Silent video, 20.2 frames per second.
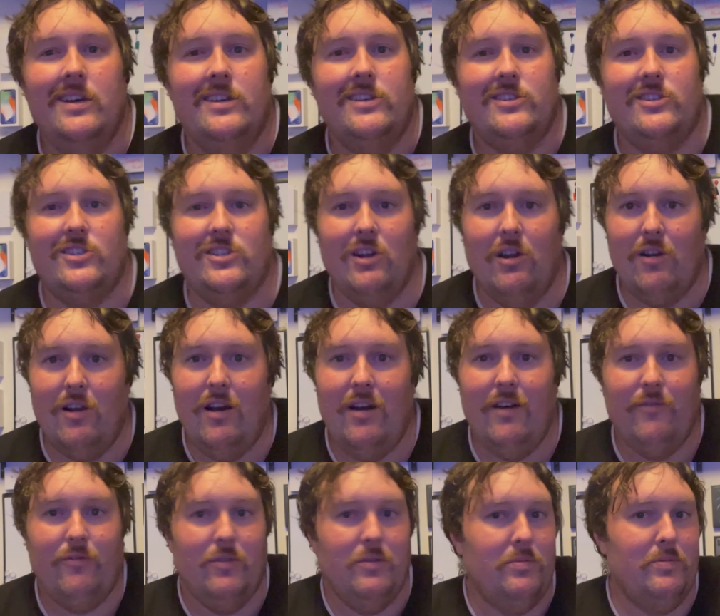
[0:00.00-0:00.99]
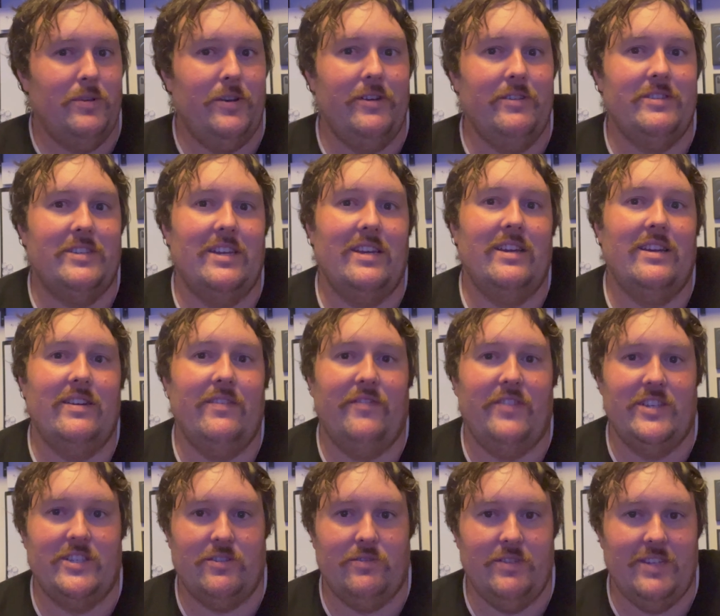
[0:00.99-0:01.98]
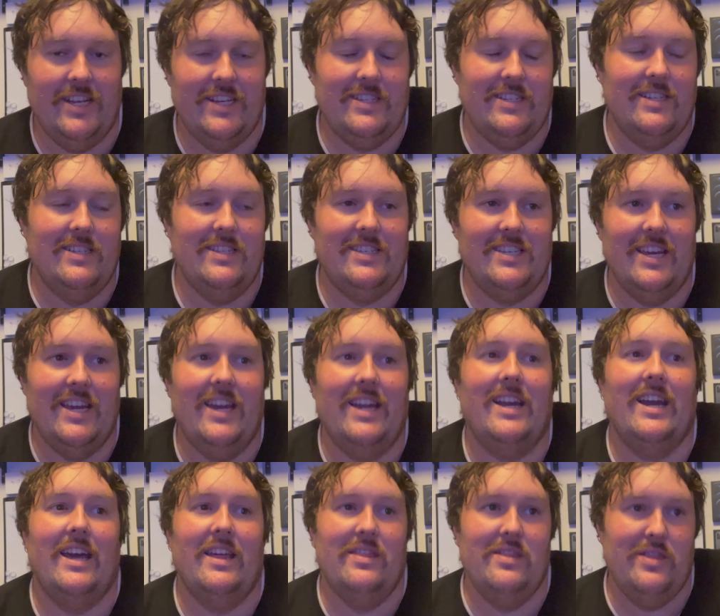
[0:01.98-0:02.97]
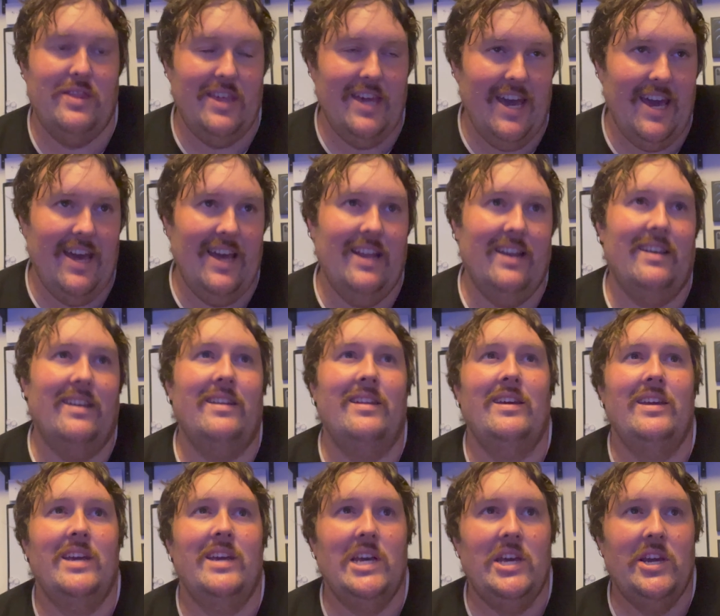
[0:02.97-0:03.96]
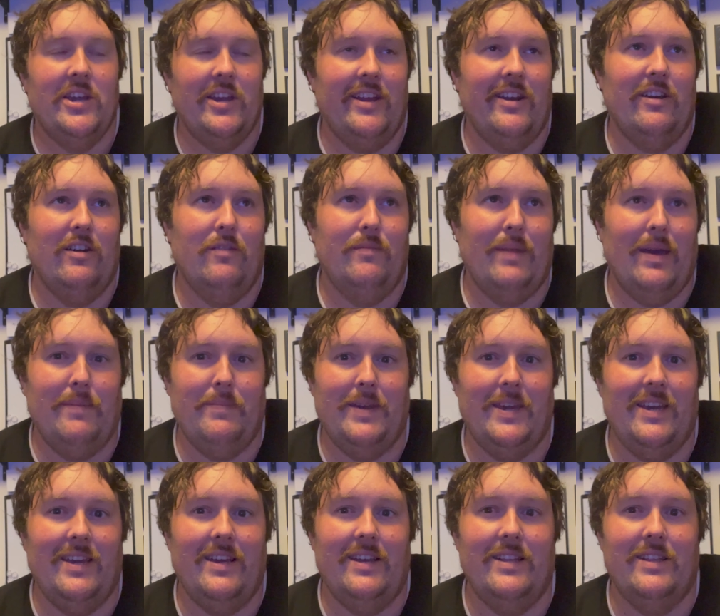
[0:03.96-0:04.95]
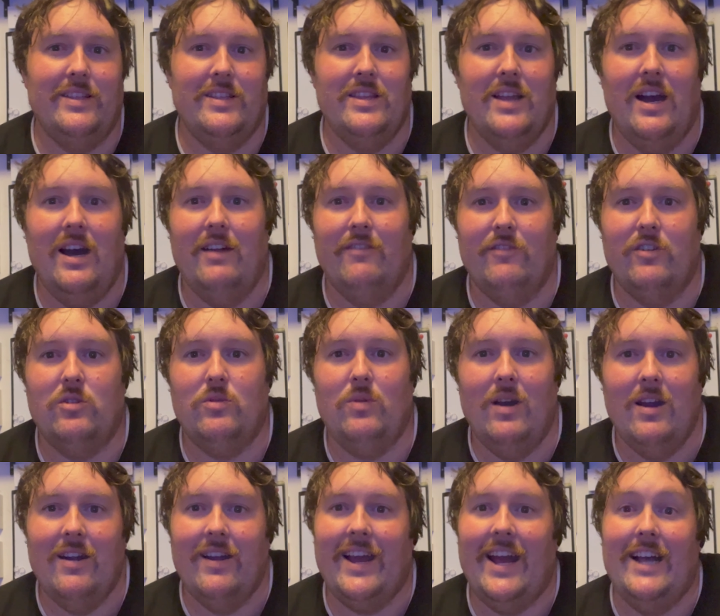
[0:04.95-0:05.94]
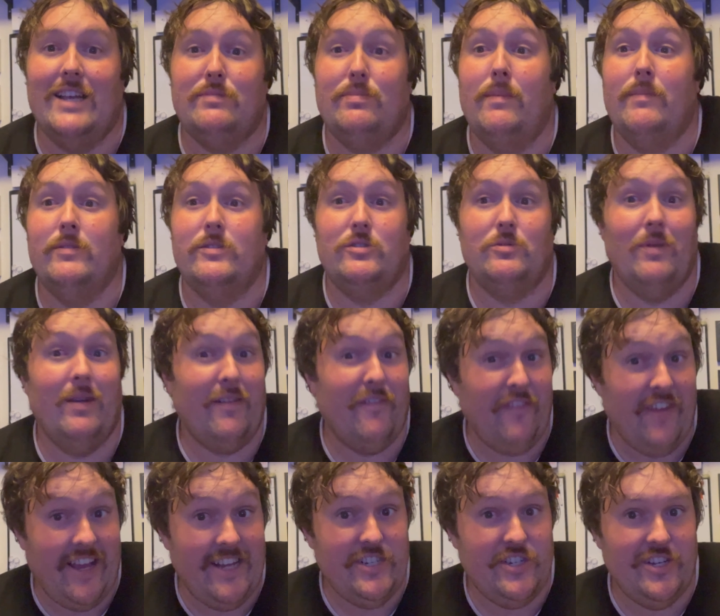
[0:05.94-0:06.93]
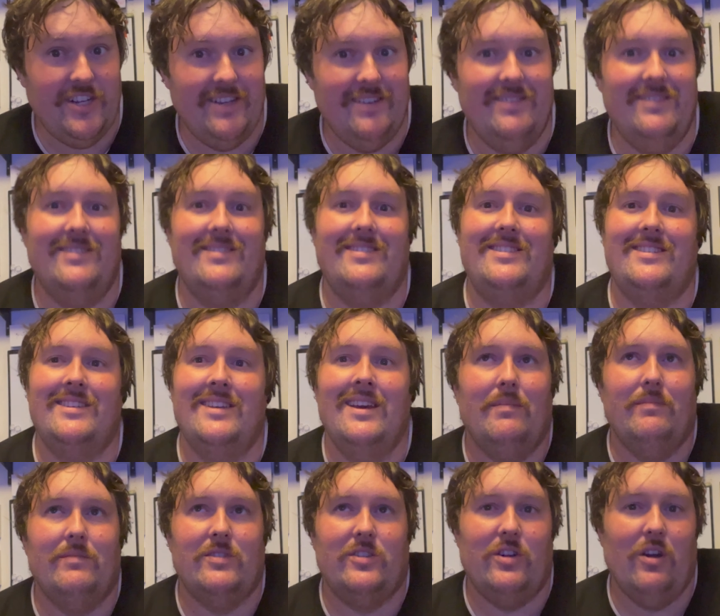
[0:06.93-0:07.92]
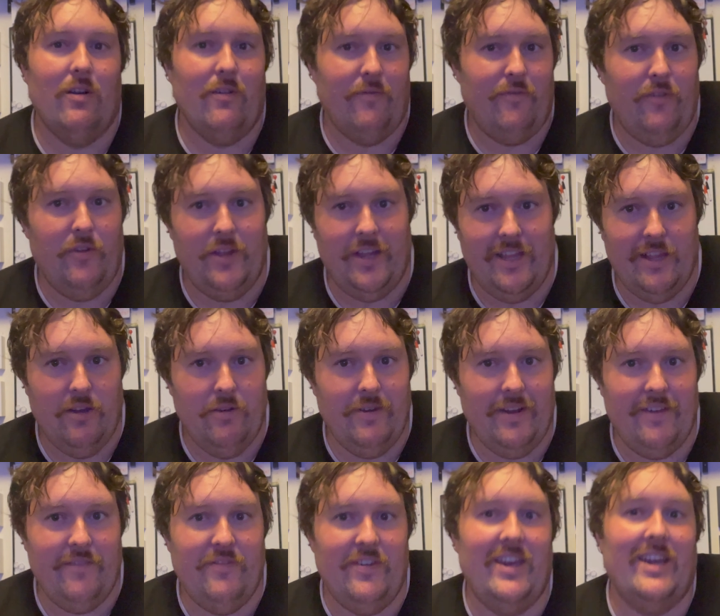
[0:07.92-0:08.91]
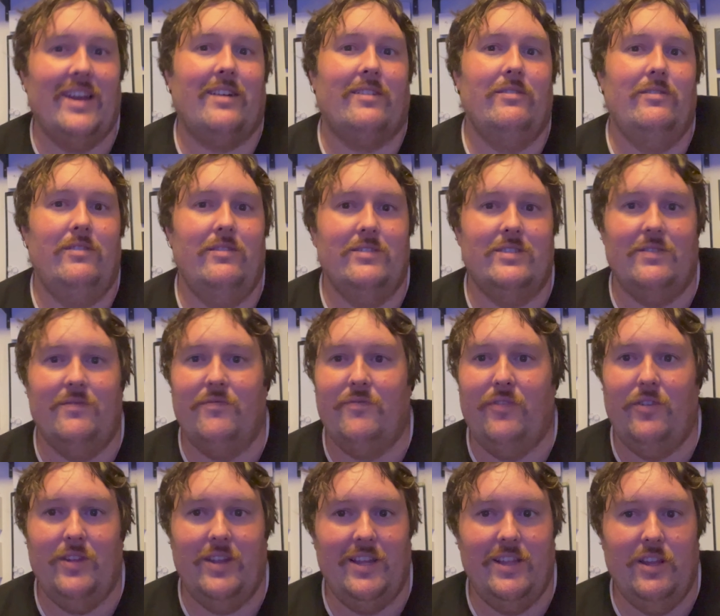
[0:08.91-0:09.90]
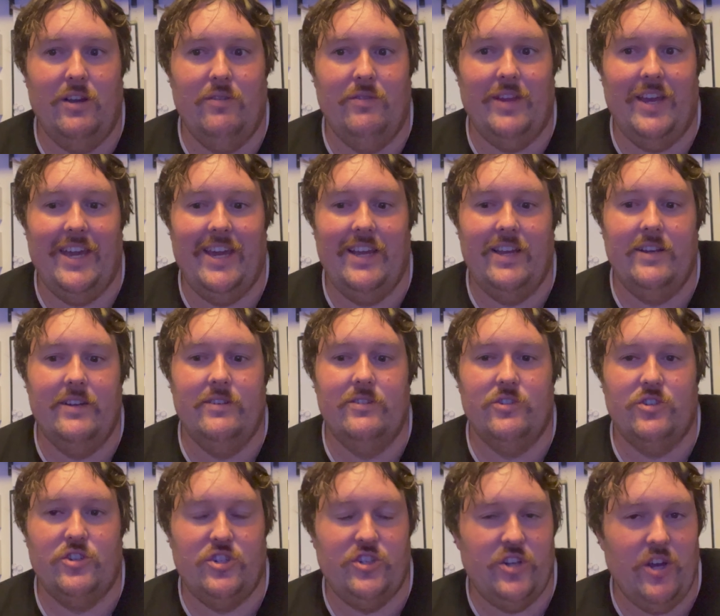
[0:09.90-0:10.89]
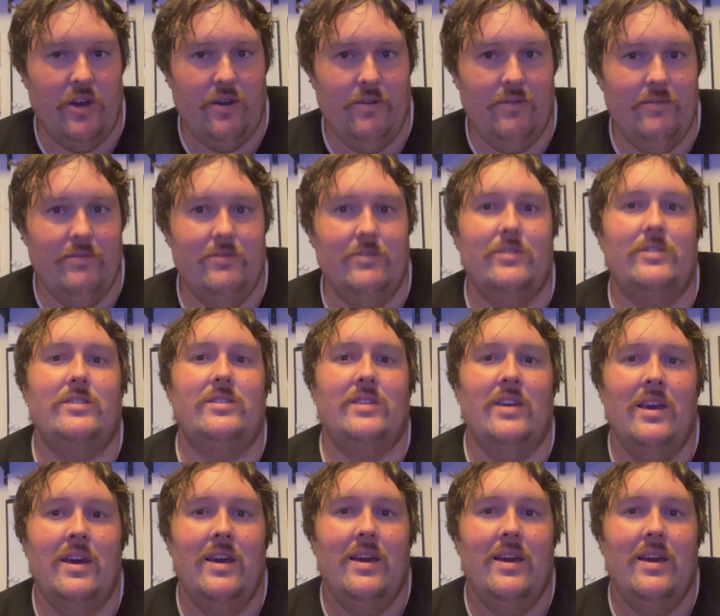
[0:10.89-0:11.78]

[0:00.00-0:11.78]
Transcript: Start off with reducing physical distancing, and then, you know, maybe not require cast members to wear face shields. Start fully loading vehicles and fully loading shows.